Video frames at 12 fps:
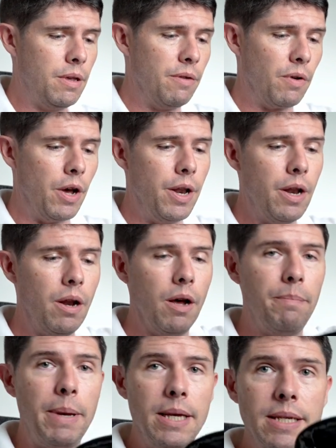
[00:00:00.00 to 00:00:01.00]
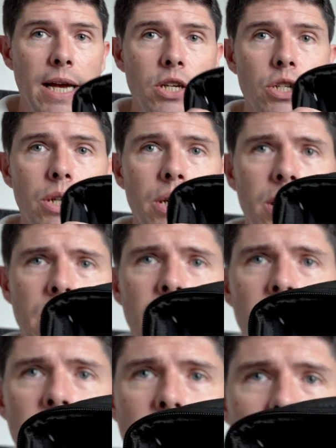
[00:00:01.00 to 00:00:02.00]
you've got a big section
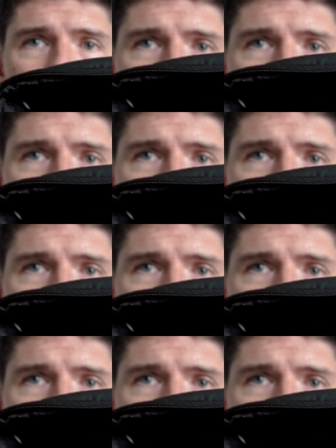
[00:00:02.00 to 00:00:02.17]
just